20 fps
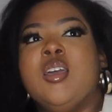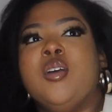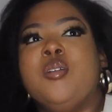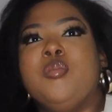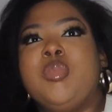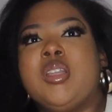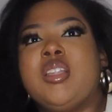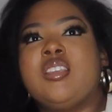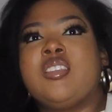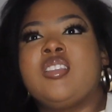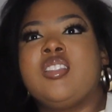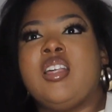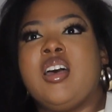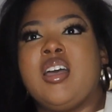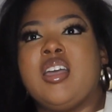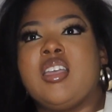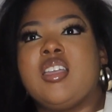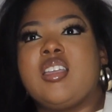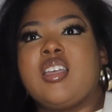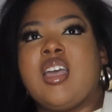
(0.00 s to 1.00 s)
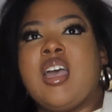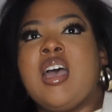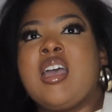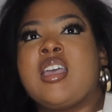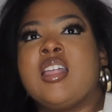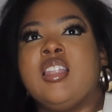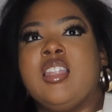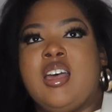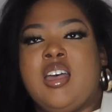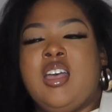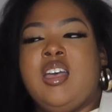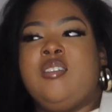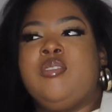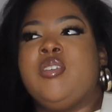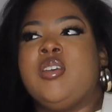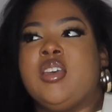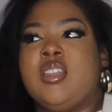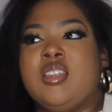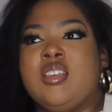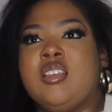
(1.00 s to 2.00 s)
But it's like, I can laugh
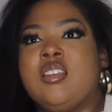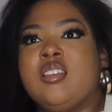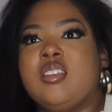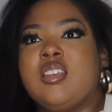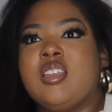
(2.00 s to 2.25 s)
at it